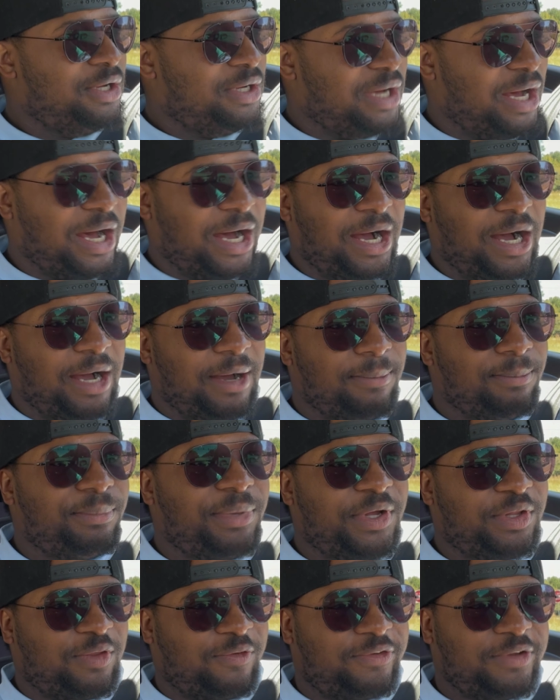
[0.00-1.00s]
Um,
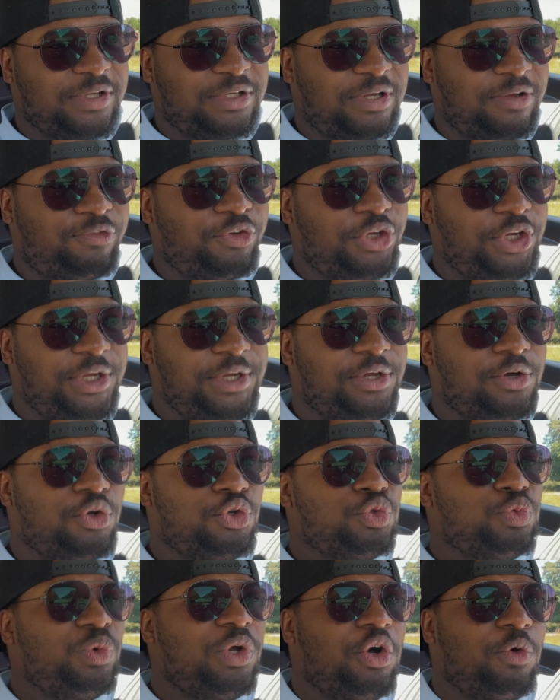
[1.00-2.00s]
but the Philadelphia
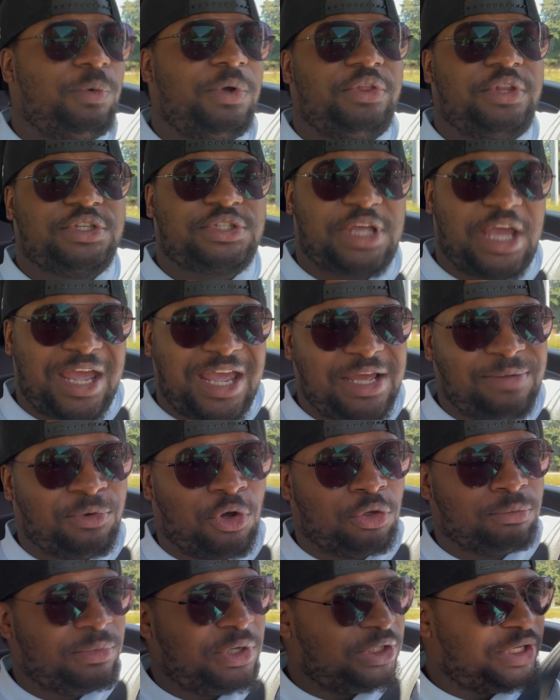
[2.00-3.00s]
Eagles will win this game
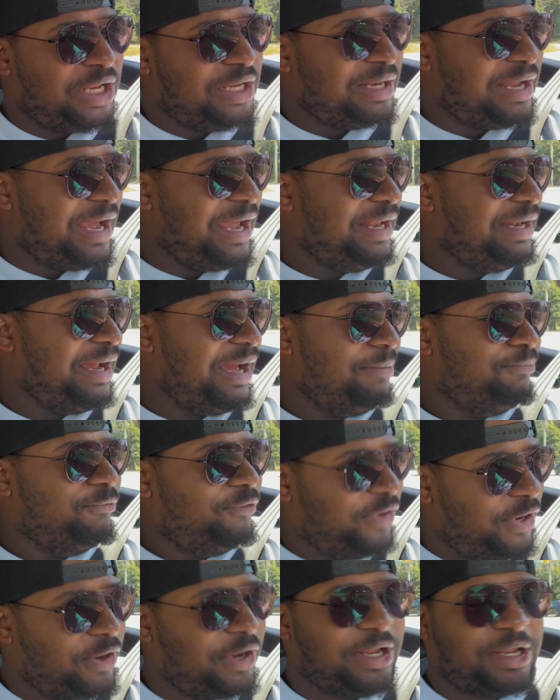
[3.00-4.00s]
on Monday night. I'm
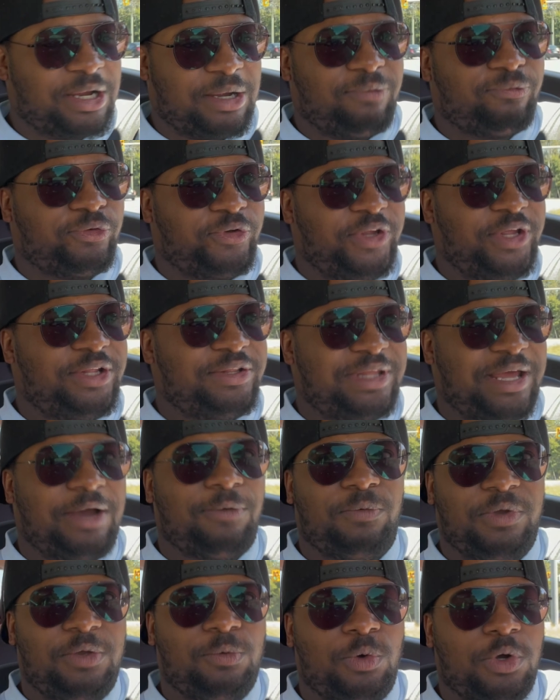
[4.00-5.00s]
very confident that
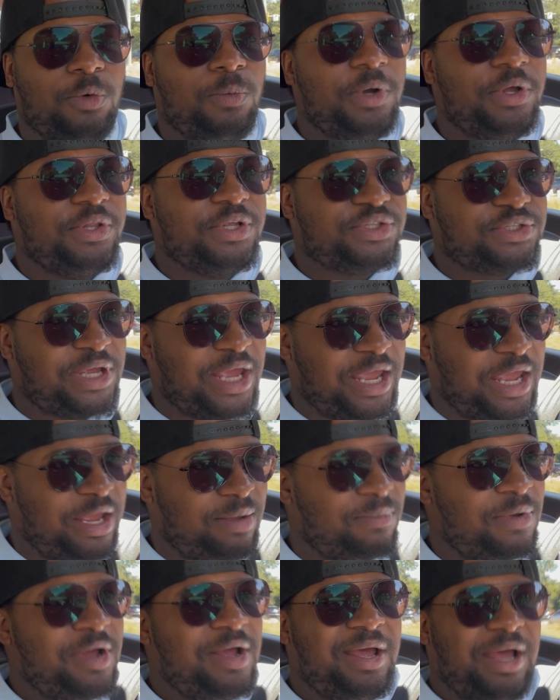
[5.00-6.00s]
we will win this
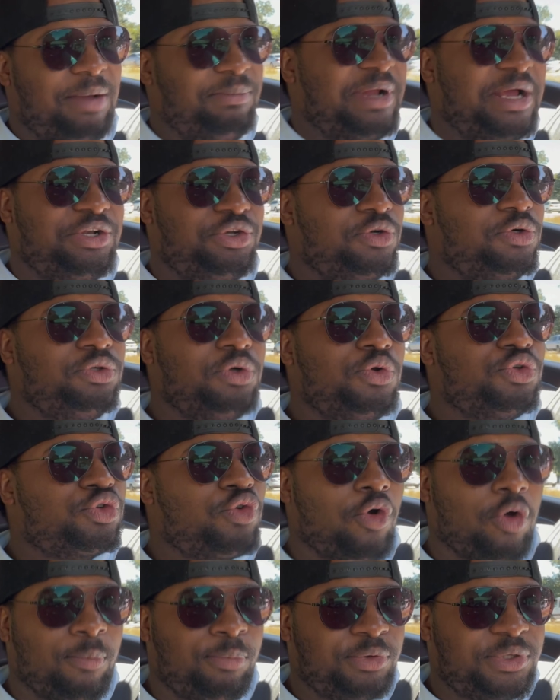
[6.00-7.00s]
game. I'm not doing no
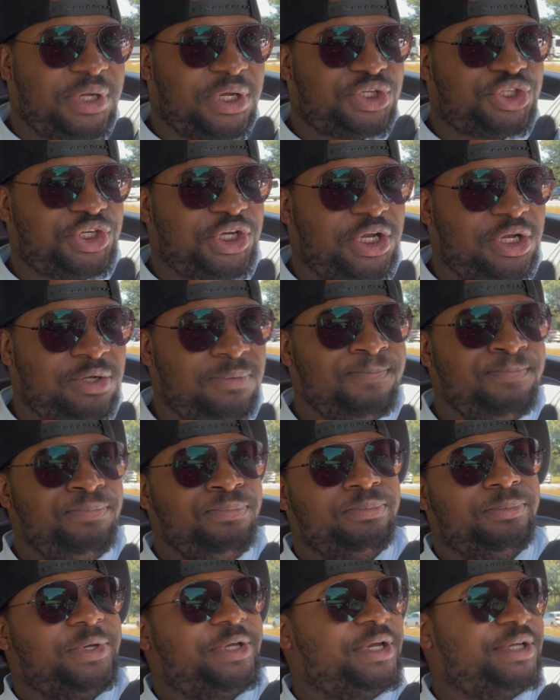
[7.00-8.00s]
score
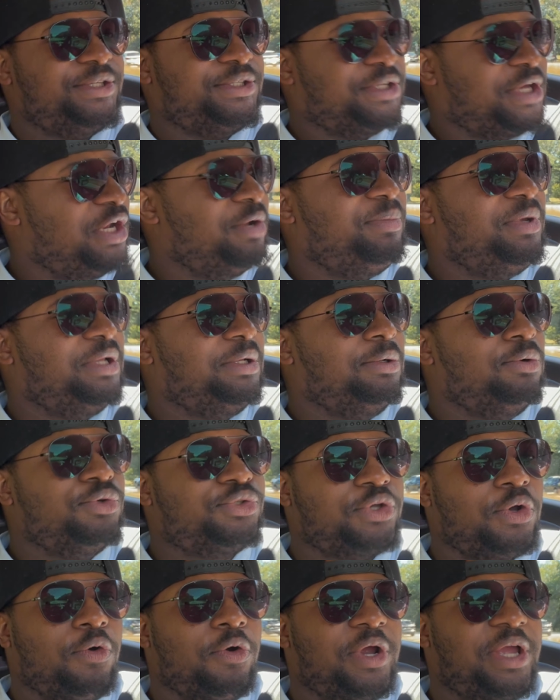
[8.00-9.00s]
prediction because it's going to be a low
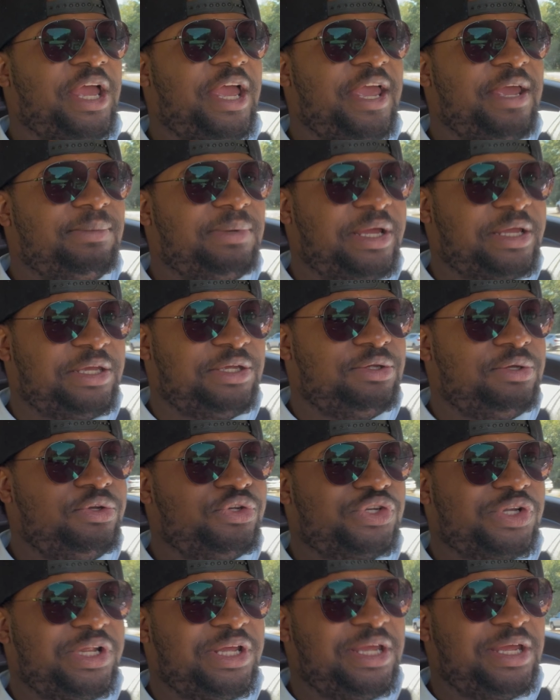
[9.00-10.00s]
scoring game like it
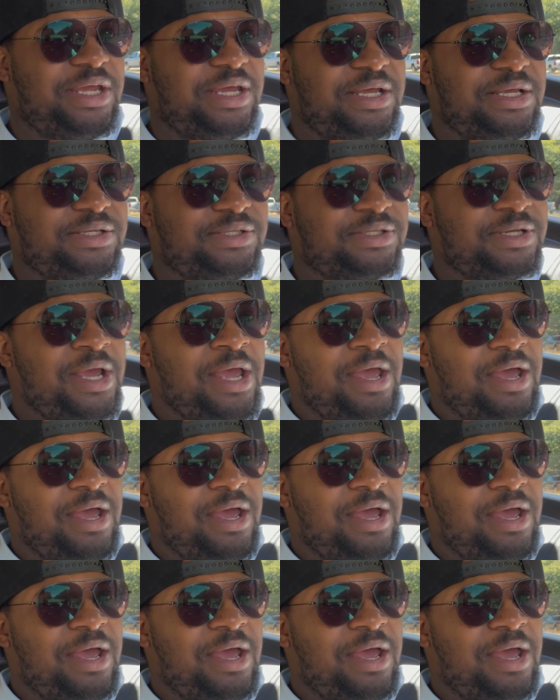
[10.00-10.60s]
usually is.